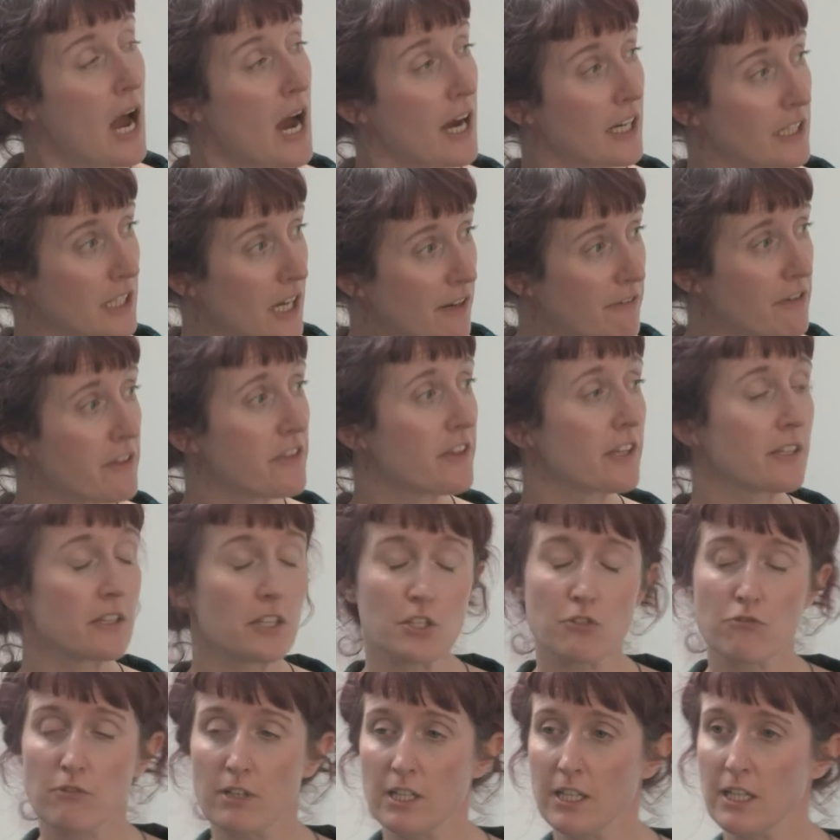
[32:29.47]
Another thing
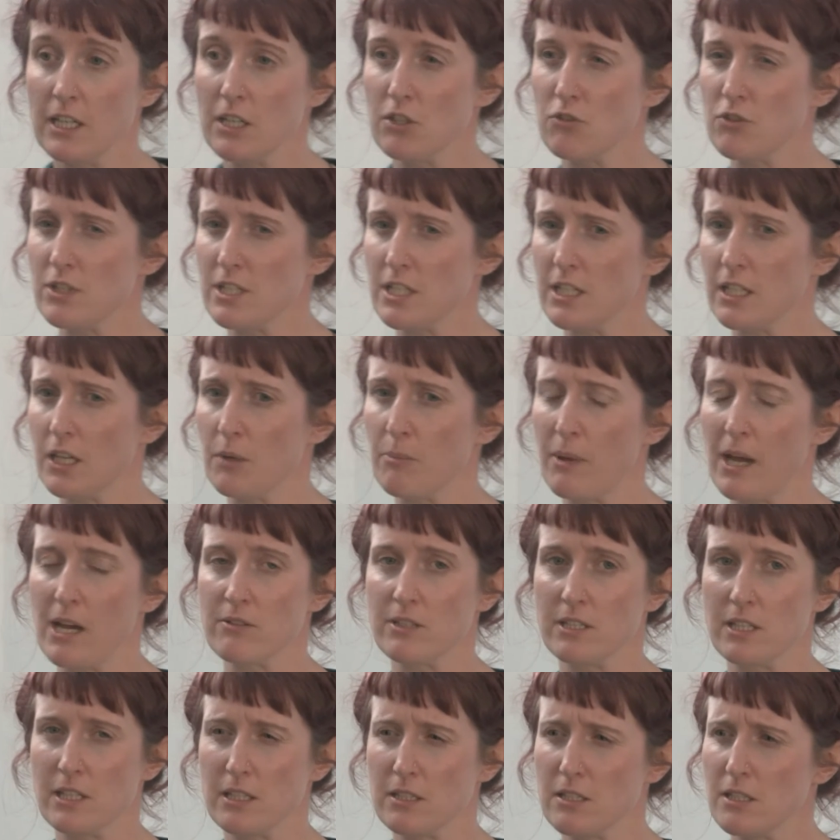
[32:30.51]
that's really interesting
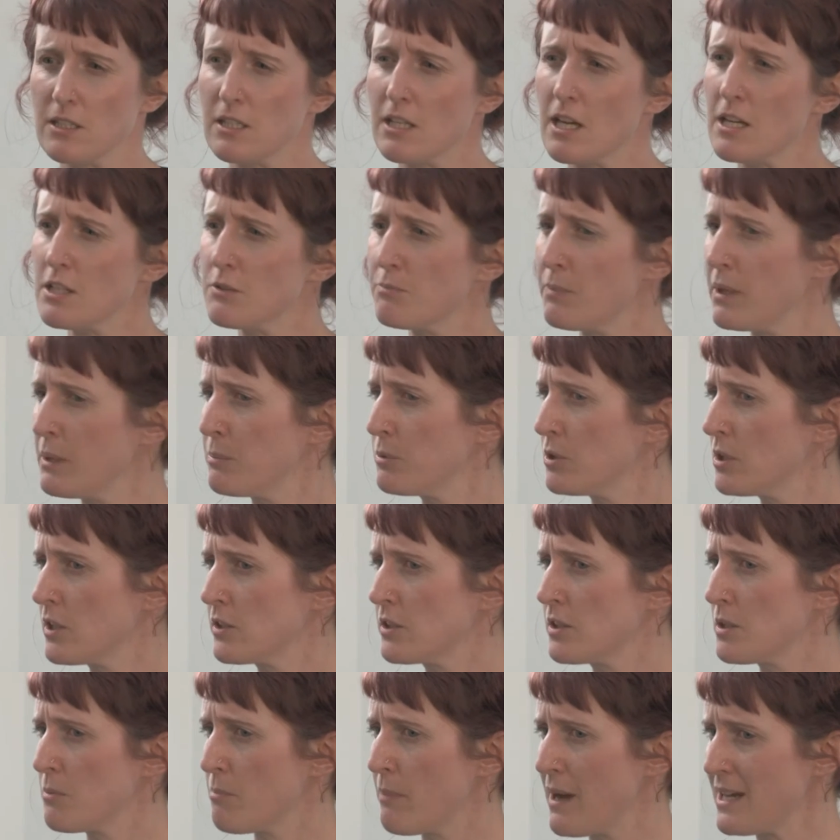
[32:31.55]
about it, has people
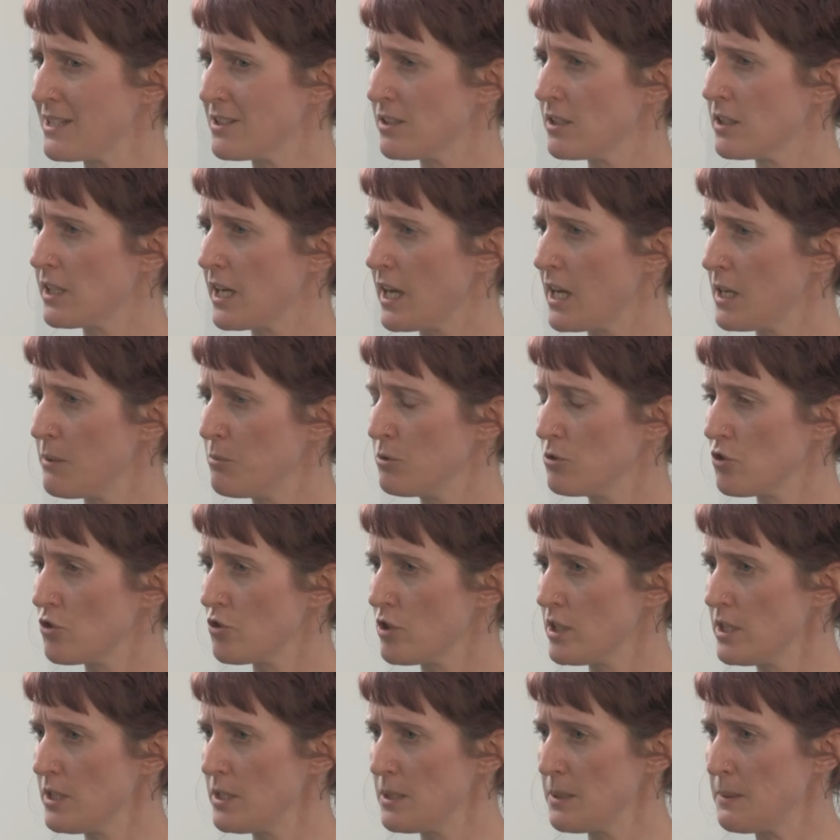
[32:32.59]
heard of the Battle of Cable
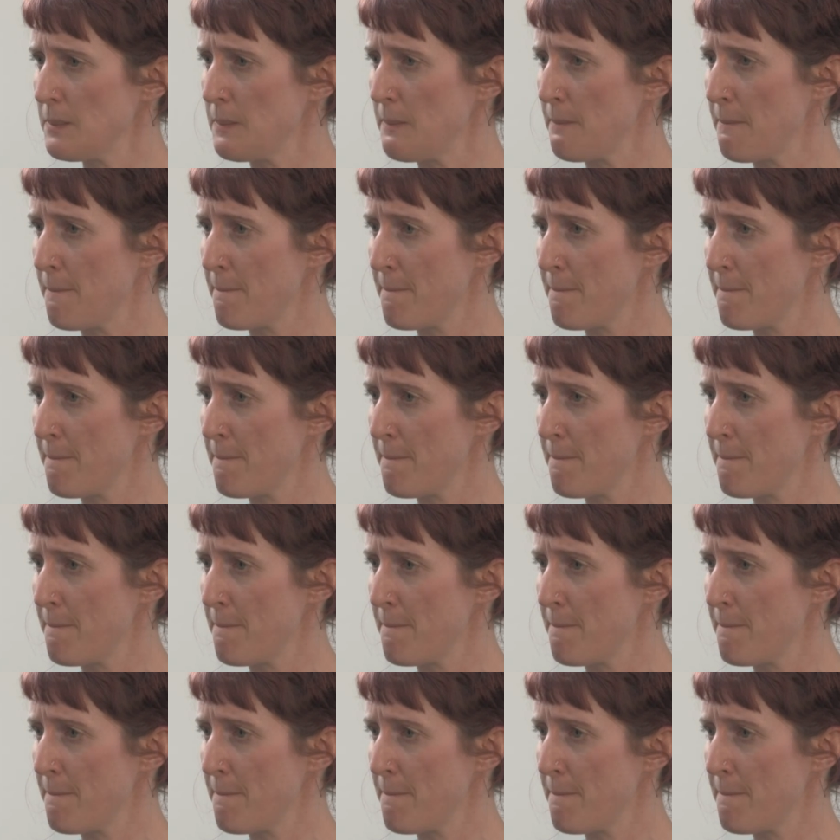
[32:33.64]
Street?